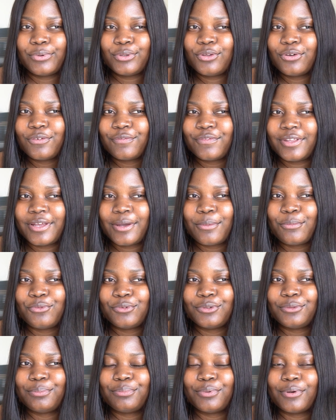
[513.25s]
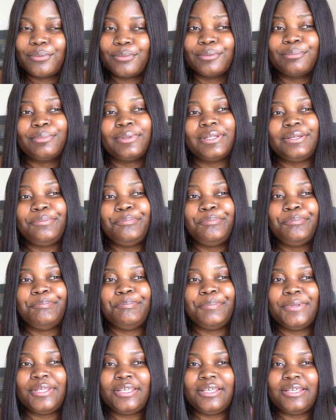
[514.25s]
both of them would probably
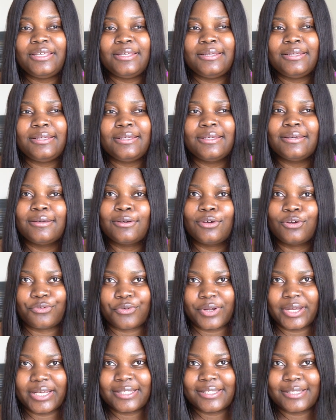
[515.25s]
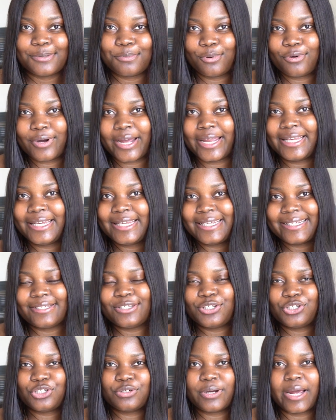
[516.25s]
be great, but I need
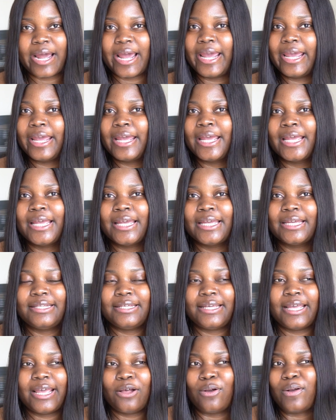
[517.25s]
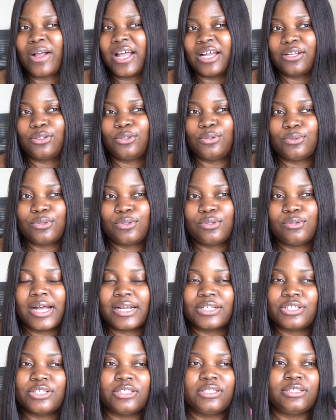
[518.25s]
to try the Elgato to
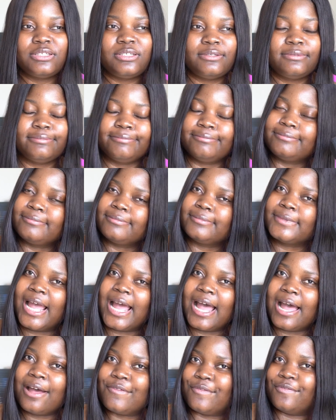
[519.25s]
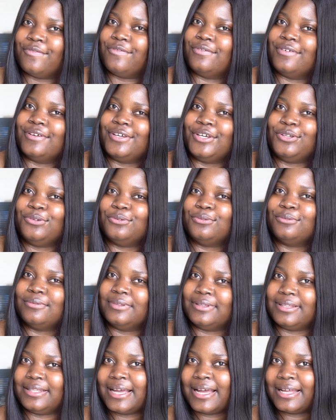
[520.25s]
actually have
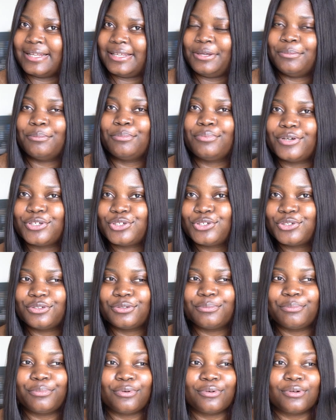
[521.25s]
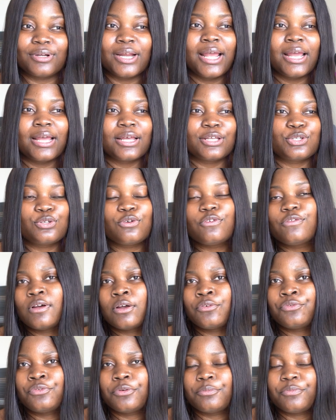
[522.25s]
that impression. But so
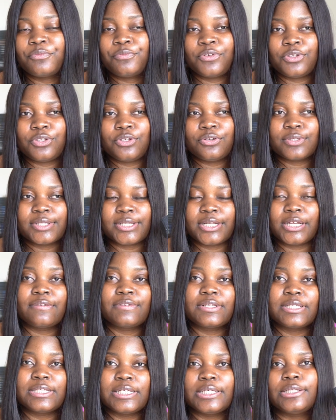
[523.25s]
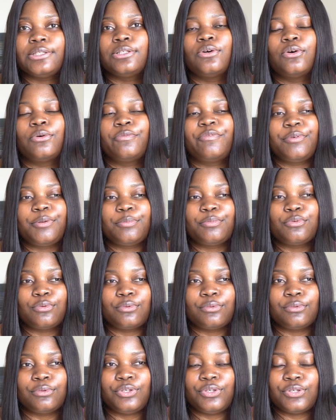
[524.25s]
far, from videos that I've seen of
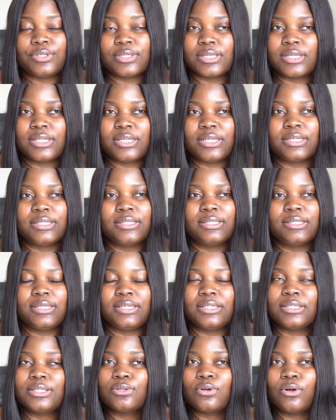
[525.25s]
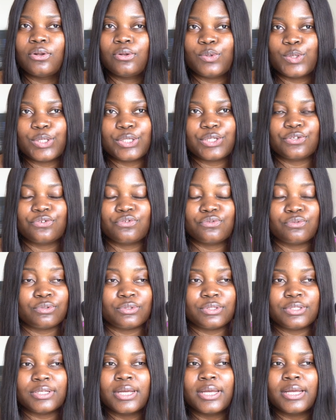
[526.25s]
people using it, it's always
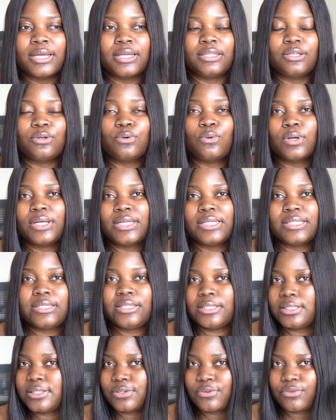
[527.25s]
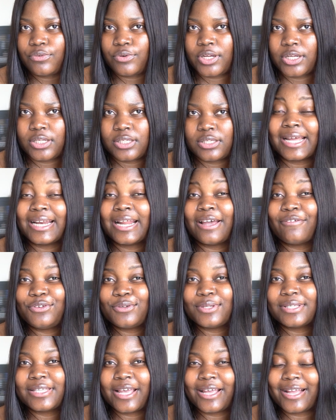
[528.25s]
good. The quality is great, and I've
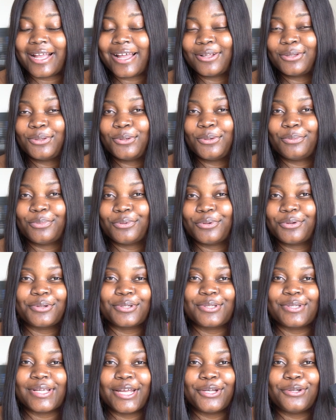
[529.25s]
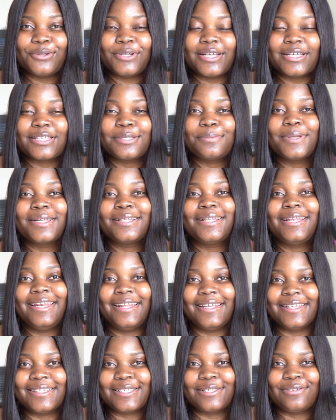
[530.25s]
used Elgato products, so I don't expect
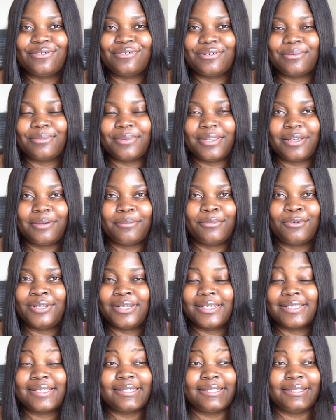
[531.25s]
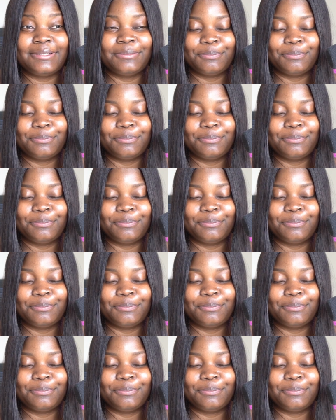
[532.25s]
less from them, honestly.